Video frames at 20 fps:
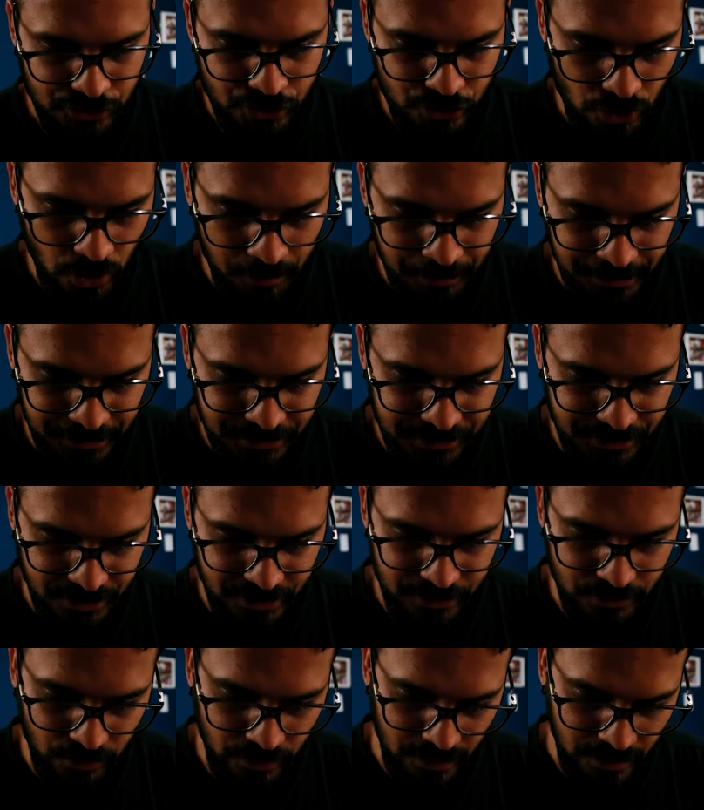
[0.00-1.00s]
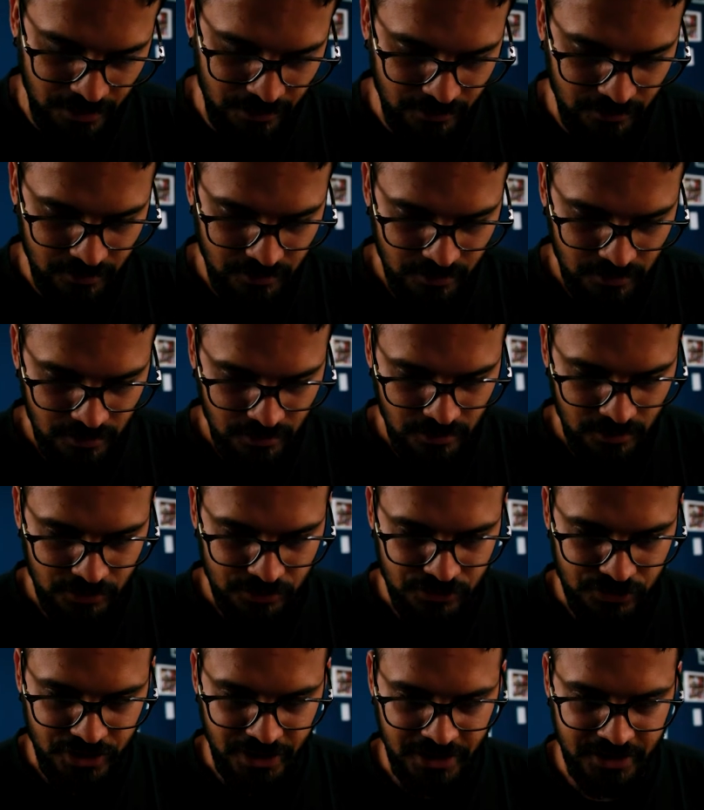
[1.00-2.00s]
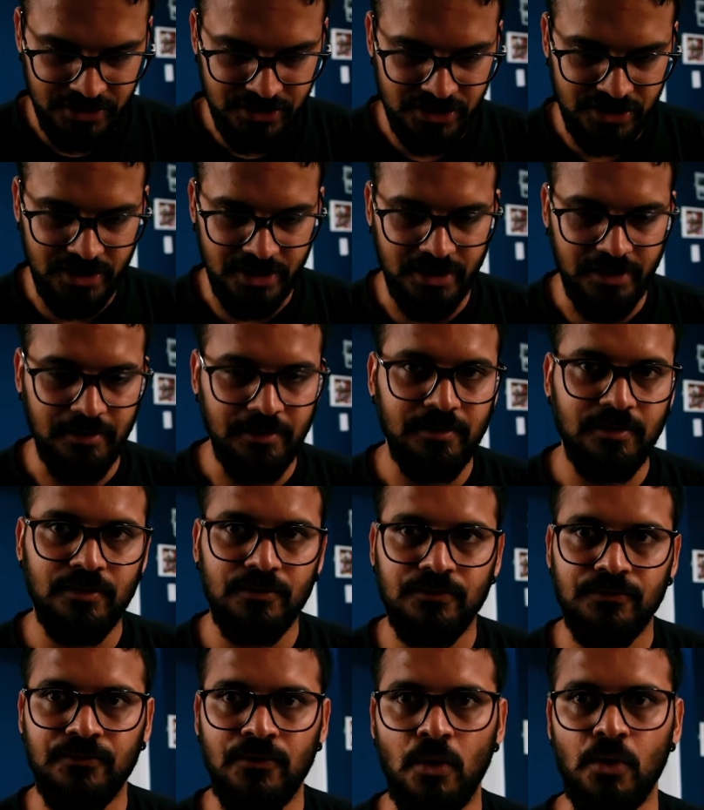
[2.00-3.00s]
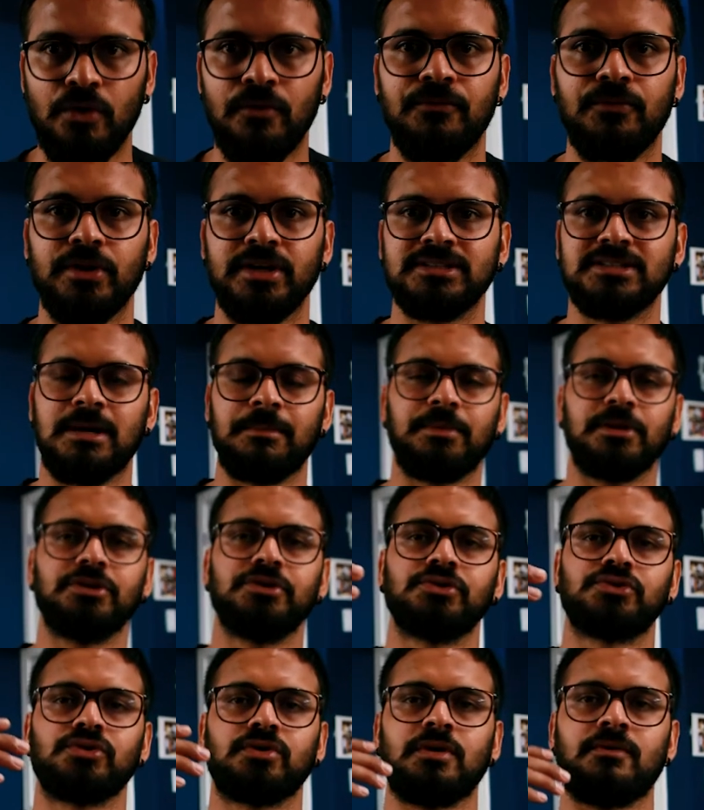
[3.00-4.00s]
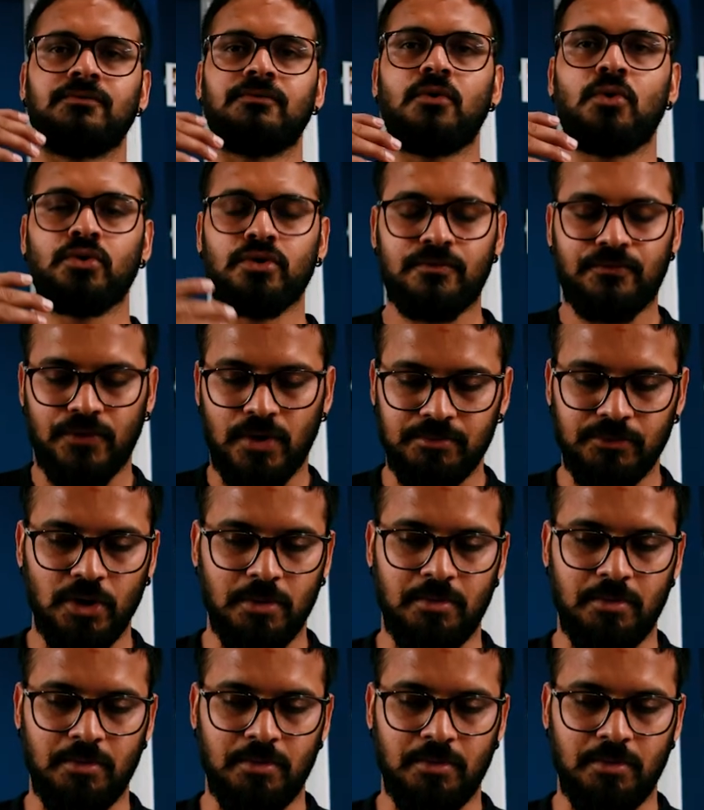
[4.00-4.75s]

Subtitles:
geometry, you can change the photo. For example, you took a photo from the